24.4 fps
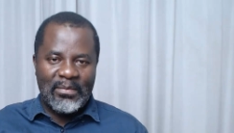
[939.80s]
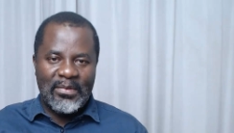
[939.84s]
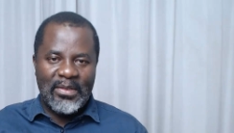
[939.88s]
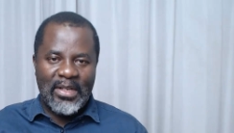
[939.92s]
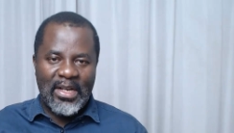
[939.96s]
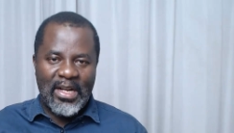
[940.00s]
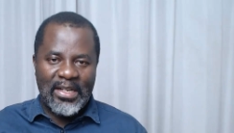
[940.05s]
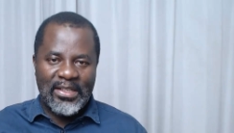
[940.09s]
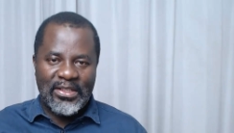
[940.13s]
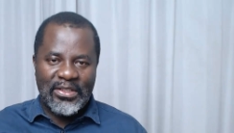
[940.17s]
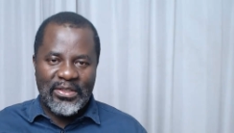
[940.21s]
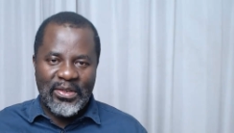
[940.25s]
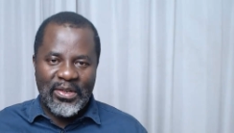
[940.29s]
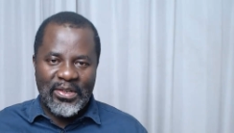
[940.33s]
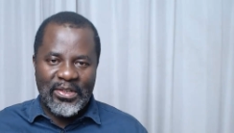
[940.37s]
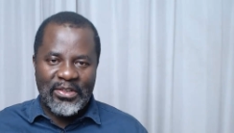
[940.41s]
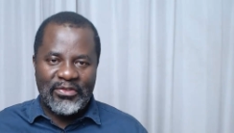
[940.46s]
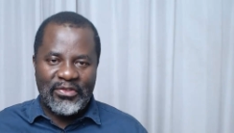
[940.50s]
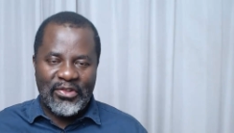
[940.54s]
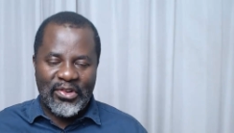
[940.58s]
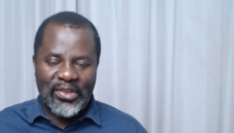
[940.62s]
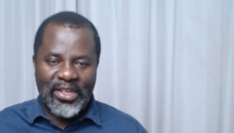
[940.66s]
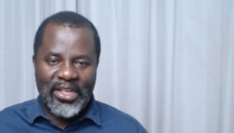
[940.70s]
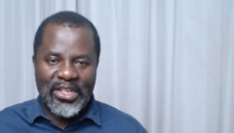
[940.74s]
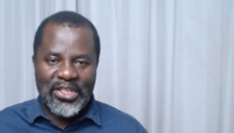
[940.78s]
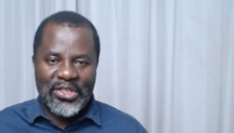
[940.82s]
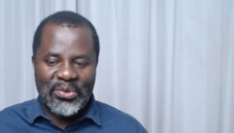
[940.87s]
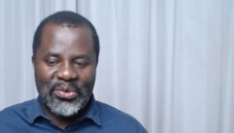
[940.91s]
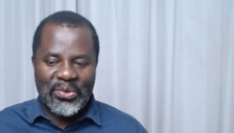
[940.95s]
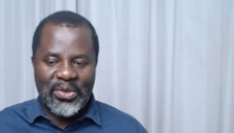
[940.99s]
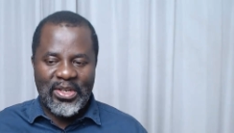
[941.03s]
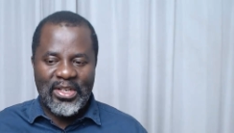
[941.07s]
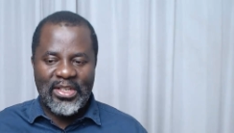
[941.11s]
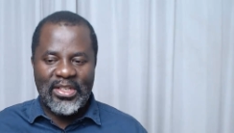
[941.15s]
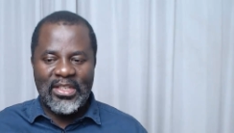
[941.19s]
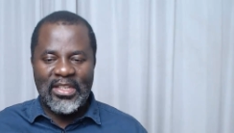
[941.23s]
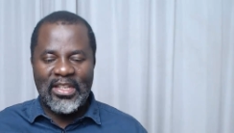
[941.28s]
and don't forget to
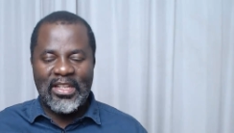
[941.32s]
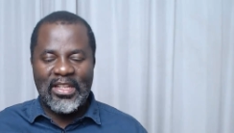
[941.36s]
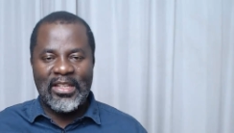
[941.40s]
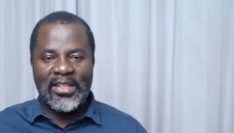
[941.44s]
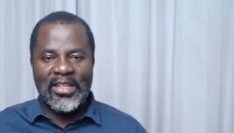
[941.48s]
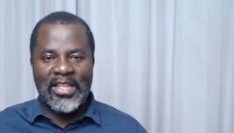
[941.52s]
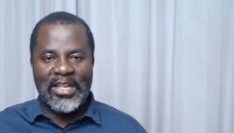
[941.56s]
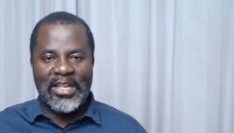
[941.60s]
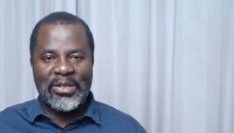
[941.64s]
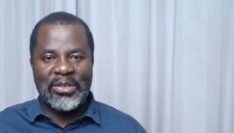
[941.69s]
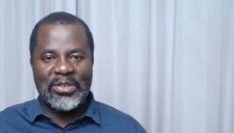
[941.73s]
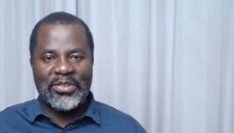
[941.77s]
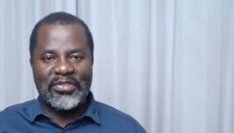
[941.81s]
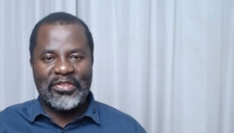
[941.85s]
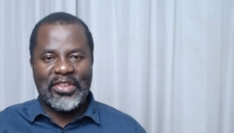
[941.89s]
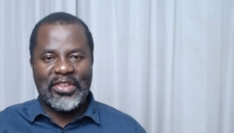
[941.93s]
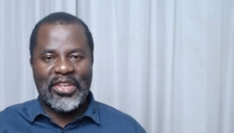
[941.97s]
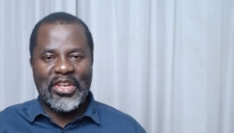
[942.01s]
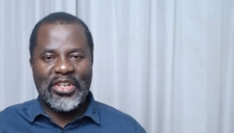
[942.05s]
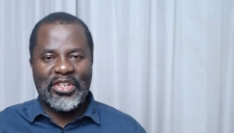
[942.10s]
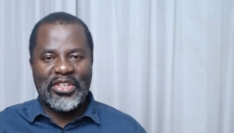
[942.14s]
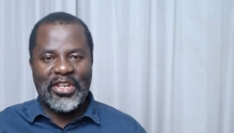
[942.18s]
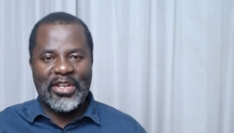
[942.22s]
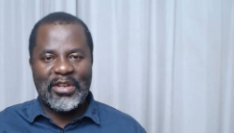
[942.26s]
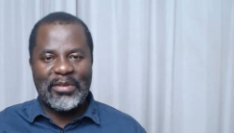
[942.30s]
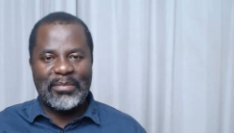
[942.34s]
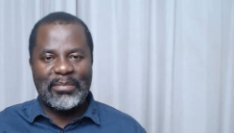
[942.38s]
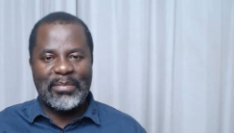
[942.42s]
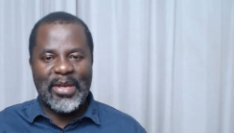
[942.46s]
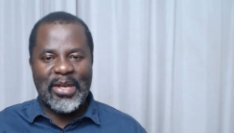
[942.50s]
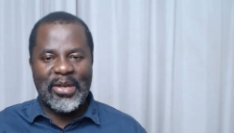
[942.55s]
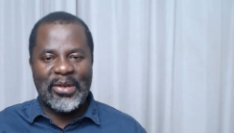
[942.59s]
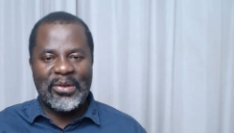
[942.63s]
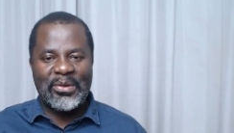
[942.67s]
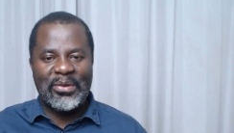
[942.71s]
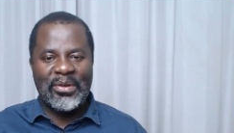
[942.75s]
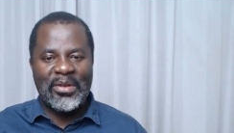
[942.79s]
hit the notification
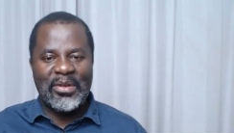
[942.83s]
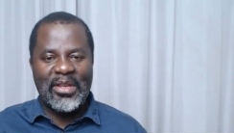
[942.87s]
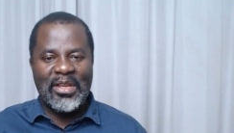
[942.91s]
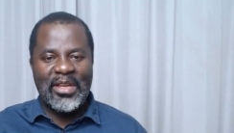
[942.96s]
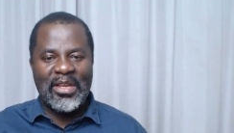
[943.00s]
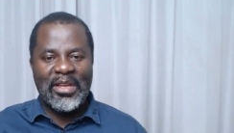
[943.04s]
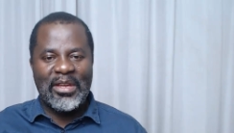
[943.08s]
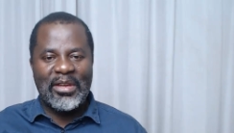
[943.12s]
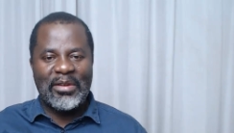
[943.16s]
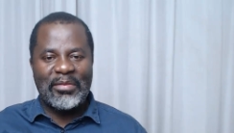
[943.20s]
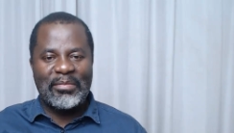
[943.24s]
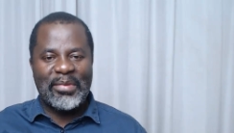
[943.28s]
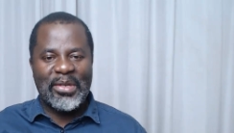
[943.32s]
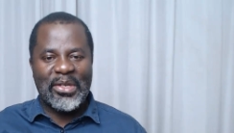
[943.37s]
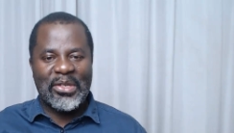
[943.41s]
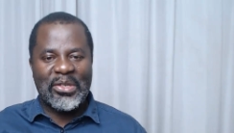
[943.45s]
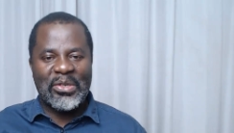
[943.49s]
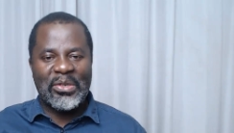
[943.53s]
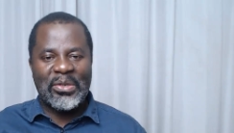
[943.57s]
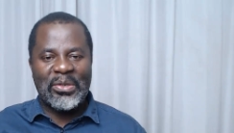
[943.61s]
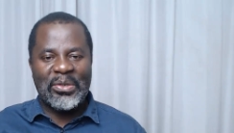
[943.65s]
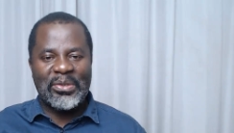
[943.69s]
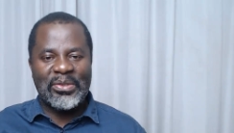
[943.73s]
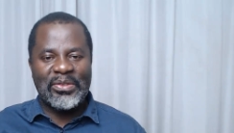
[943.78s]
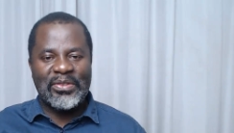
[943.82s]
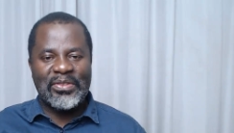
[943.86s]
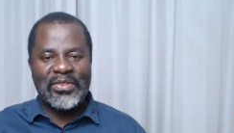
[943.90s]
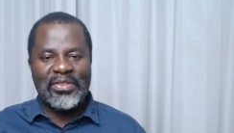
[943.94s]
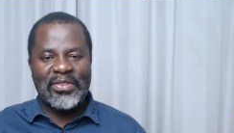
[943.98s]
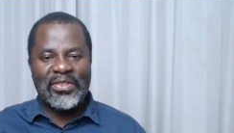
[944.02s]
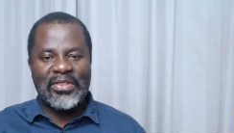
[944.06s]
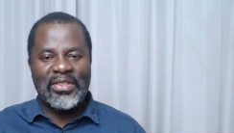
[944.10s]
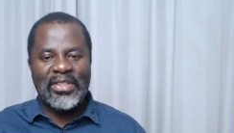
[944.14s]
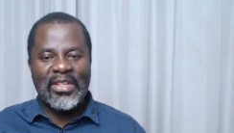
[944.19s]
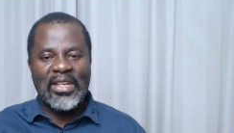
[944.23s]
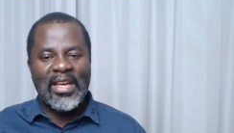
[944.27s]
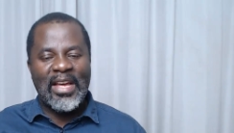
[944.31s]
bell,
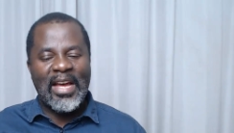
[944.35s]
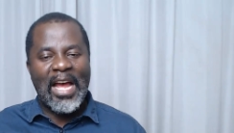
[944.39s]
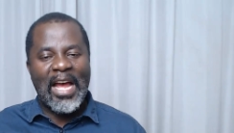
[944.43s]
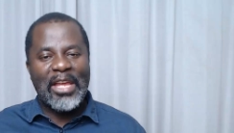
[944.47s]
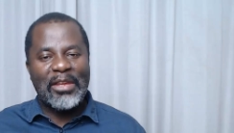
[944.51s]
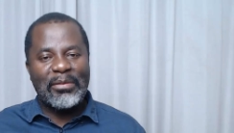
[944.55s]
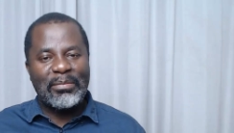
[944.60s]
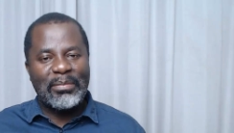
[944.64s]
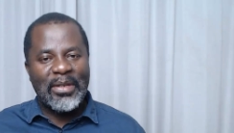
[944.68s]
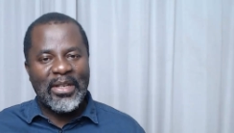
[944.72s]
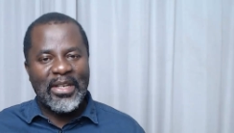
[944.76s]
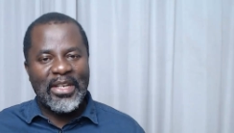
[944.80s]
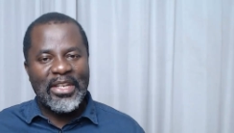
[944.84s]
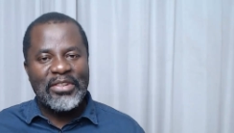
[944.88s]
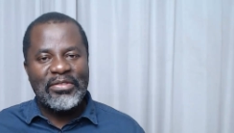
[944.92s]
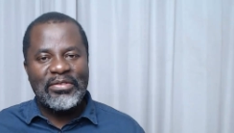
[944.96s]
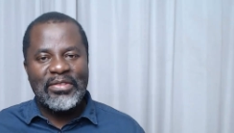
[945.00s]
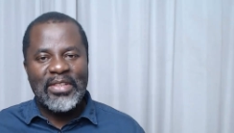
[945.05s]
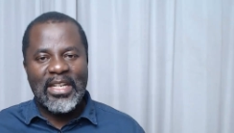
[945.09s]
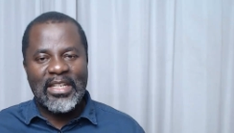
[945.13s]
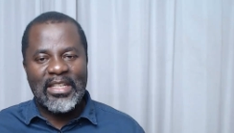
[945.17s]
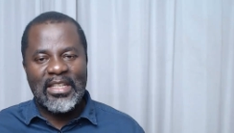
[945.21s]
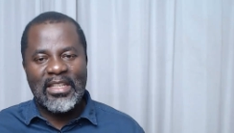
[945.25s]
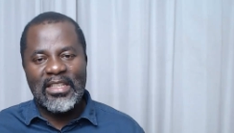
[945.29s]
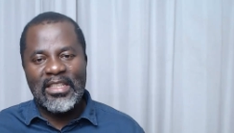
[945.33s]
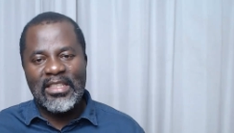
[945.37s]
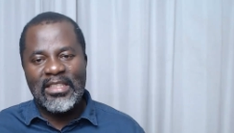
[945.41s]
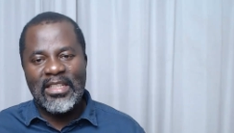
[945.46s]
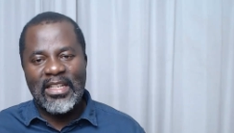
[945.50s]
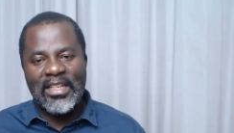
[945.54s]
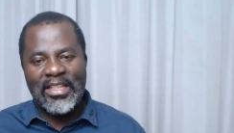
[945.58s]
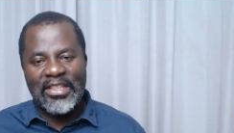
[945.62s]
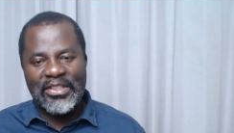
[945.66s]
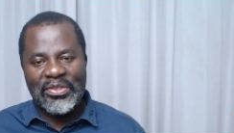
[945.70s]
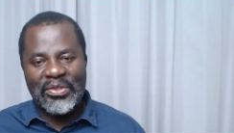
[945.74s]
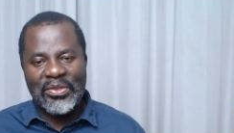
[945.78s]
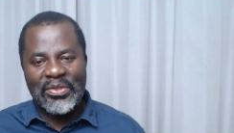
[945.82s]
because I believe that these
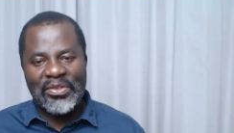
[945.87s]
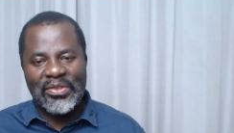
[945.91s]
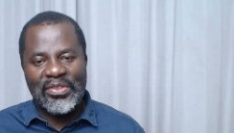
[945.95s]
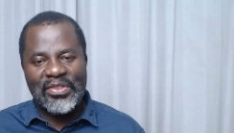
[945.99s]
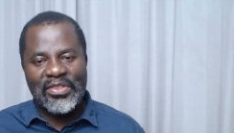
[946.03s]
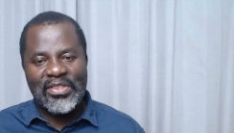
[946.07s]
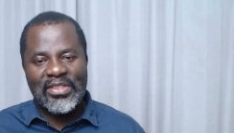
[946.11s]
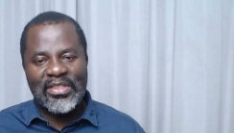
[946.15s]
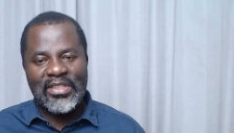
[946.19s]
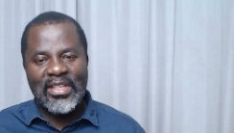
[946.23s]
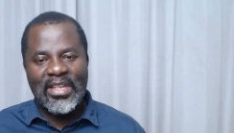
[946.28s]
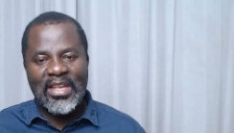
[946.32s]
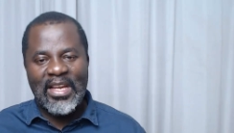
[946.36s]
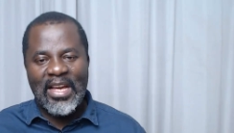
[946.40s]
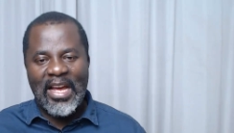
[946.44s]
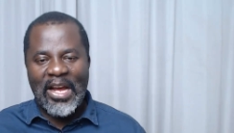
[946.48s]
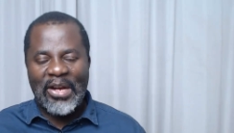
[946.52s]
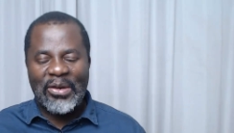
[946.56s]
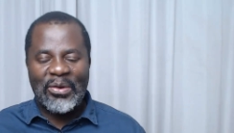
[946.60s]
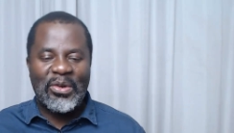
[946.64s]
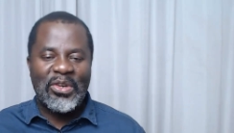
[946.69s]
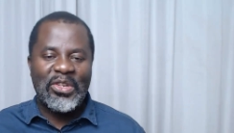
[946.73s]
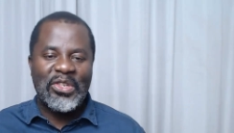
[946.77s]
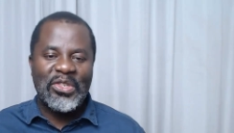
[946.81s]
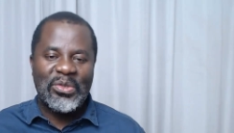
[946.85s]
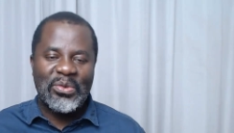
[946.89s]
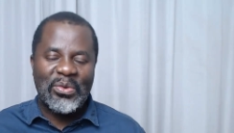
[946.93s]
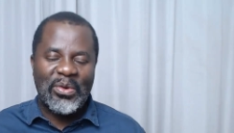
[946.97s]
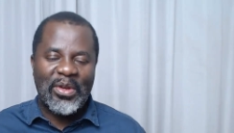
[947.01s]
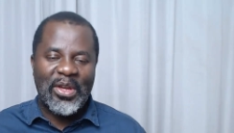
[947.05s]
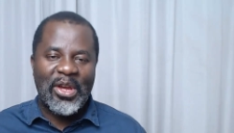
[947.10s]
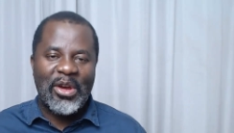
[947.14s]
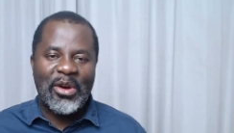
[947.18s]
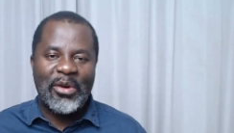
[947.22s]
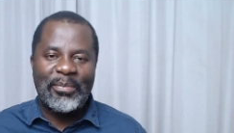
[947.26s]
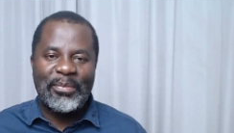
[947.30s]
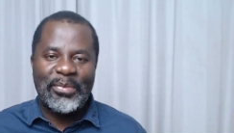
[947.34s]
lessons are going to
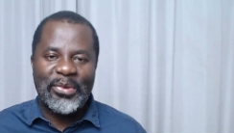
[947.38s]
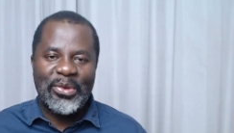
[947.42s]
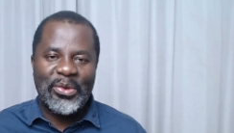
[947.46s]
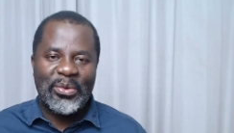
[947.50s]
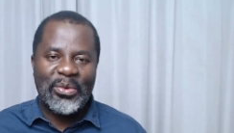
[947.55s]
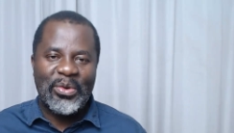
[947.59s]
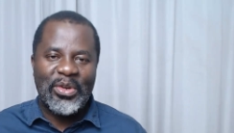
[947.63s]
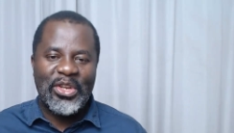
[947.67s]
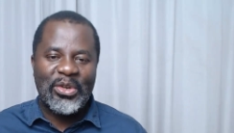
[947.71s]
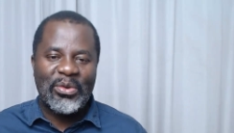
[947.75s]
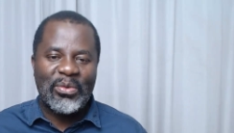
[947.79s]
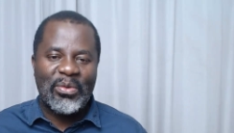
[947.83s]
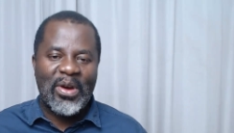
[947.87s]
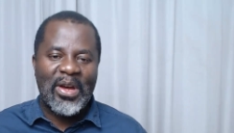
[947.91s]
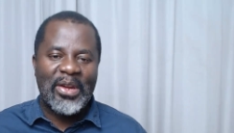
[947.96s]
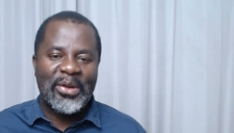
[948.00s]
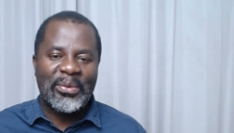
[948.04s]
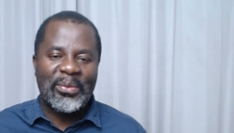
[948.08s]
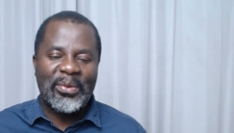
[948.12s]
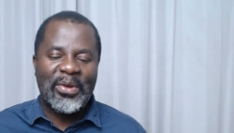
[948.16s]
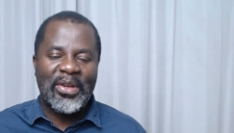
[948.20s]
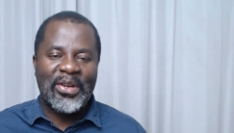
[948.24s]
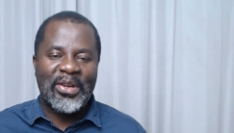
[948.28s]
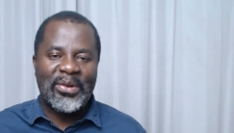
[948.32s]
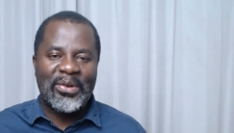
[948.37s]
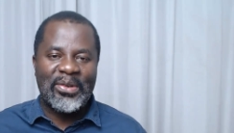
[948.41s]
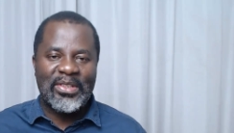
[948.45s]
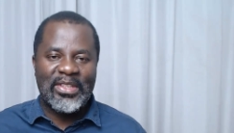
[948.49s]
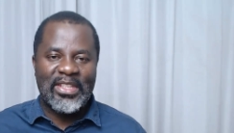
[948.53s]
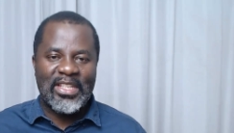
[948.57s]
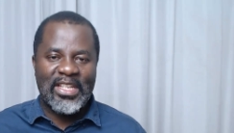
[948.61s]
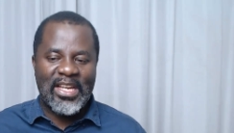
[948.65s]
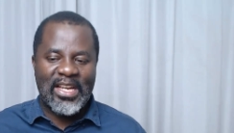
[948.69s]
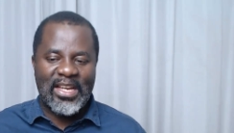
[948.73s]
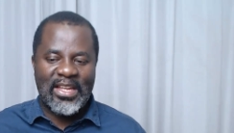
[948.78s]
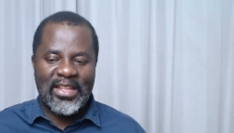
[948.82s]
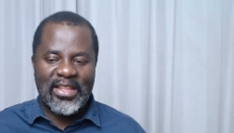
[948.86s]
help you in one way or
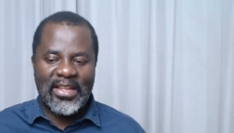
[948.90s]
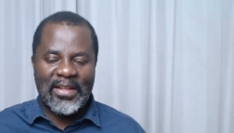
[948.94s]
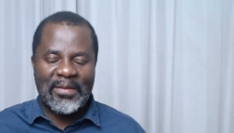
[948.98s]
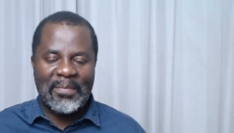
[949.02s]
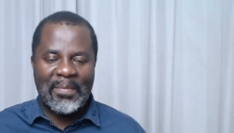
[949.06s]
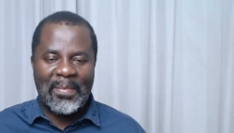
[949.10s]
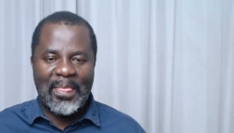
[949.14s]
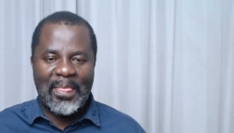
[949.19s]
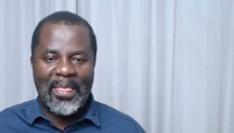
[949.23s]
the other.